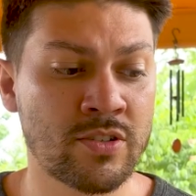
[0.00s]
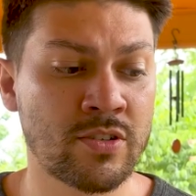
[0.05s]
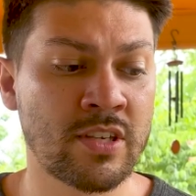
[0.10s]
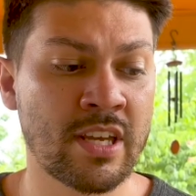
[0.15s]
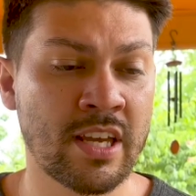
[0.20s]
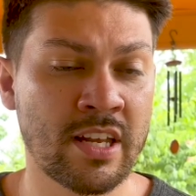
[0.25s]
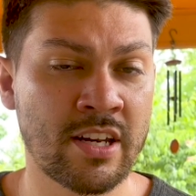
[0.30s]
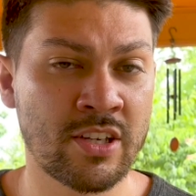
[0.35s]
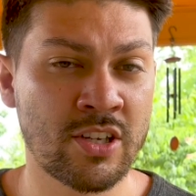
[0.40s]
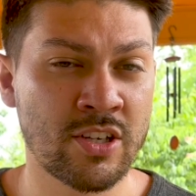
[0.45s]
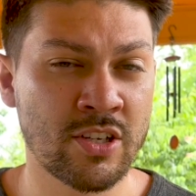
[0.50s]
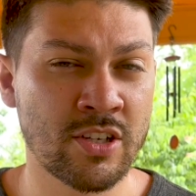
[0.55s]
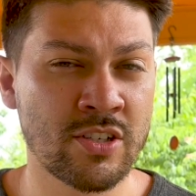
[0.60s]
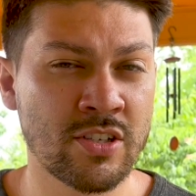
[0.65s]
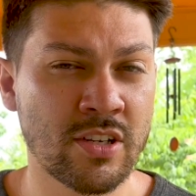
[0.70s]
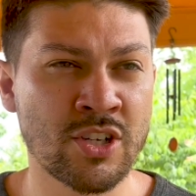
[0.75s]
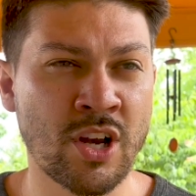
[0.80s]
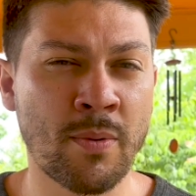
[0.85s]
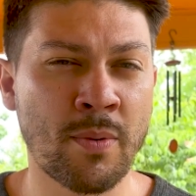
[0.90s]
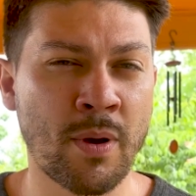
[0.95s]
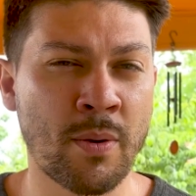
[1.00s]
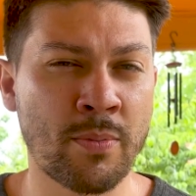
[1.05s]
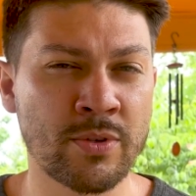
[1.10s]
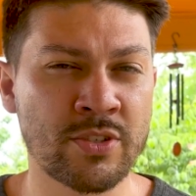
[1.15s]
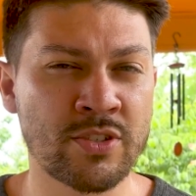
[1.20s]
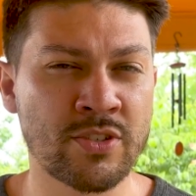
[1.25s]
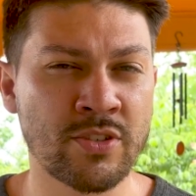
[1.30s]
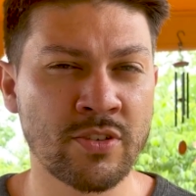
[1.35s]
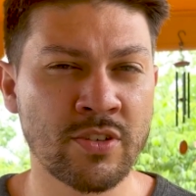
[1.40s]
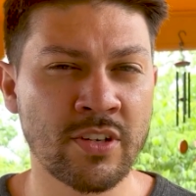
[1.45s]
to get a good job
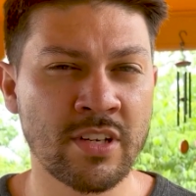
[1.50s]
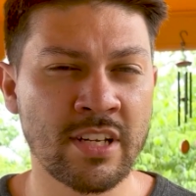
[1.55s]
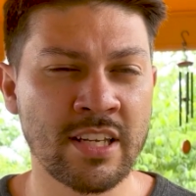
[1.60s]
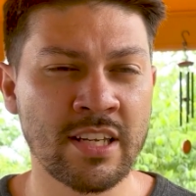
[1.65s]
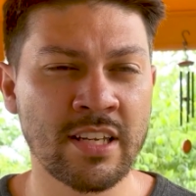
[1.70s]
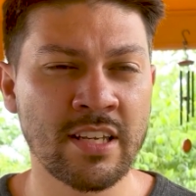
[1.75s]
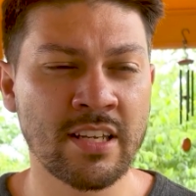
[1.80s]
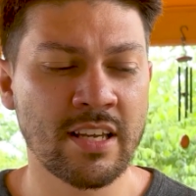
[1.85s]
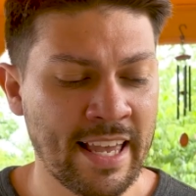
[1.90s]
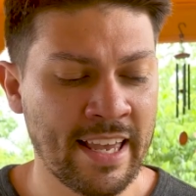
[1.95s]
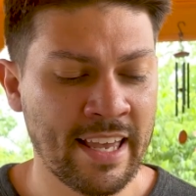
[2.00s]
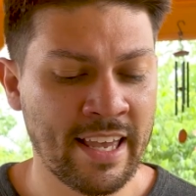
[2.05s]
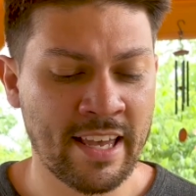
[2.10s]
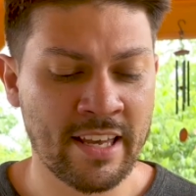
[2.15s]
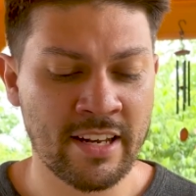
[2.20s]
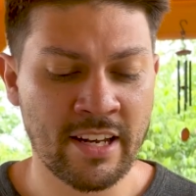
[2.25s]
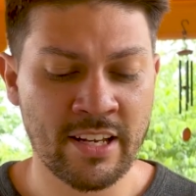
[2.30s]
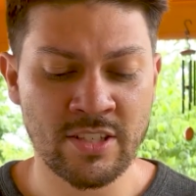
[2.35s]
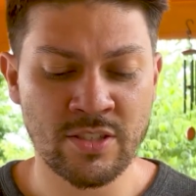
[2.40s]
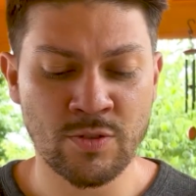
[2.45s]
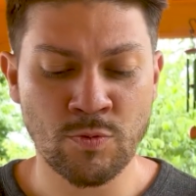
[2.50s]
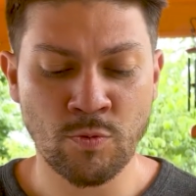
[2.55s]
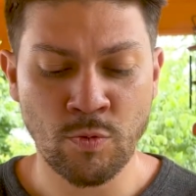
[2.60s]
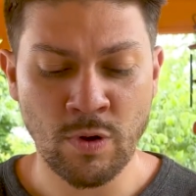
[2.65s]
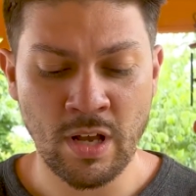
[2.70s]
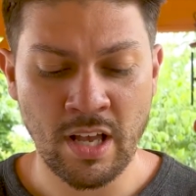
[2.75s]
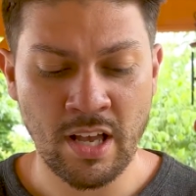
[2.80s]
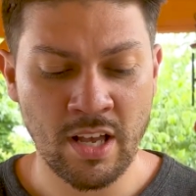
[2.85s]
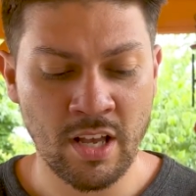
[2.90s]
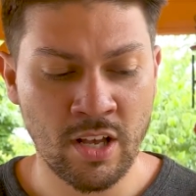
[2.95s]
opportunity, and as
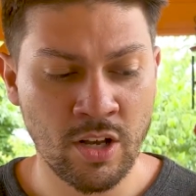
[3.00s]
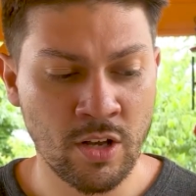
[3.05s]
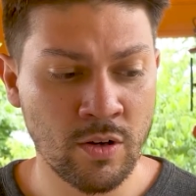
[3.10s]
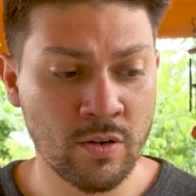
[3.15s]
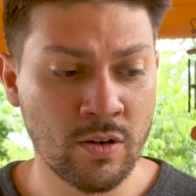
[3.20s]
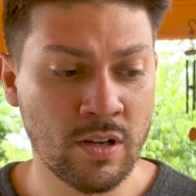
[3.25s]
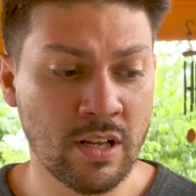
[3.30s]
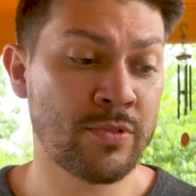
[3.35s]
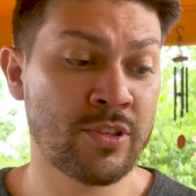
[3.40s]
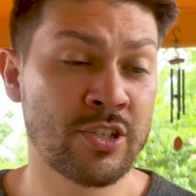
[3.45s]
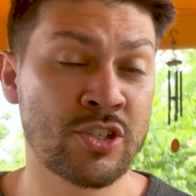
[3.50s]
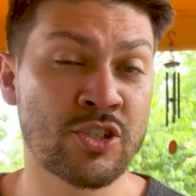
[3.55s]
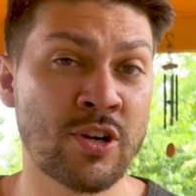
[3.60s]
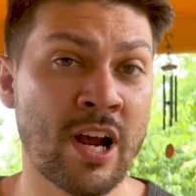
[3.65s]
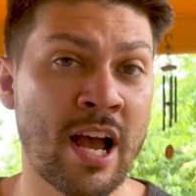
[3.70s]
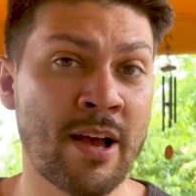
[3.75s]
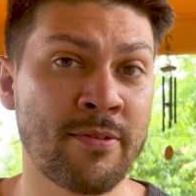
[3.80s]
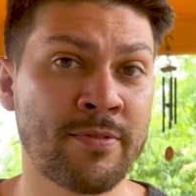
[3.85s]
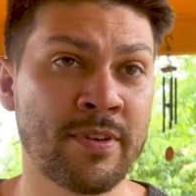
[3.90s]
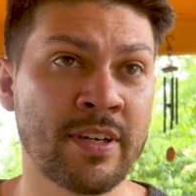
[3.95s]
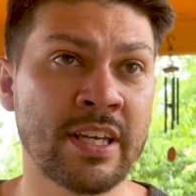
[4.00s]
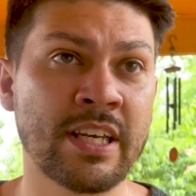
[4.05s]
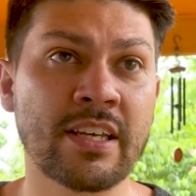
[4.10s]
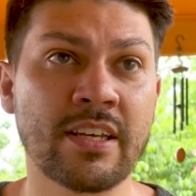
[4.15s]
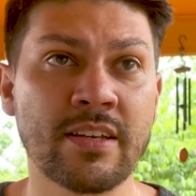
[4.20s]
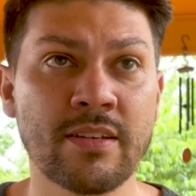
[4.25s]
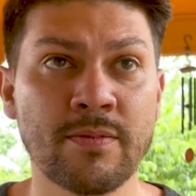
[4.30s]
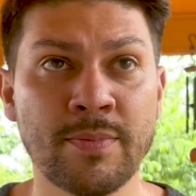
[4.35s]
well the traffic,